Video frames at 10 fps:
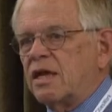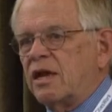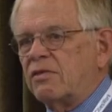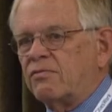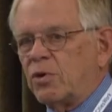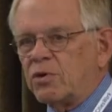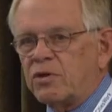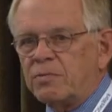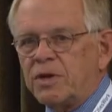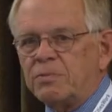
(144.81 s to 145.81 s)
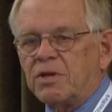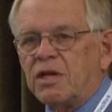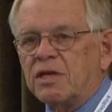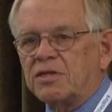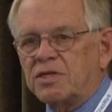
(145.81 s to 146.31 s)
and the vote of the people
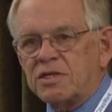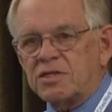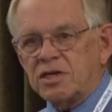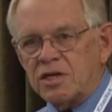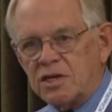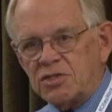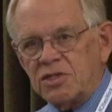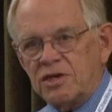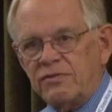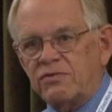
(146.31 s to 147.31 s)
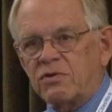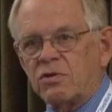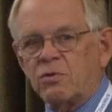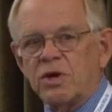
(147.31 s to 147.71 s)
on a citizen initiative or the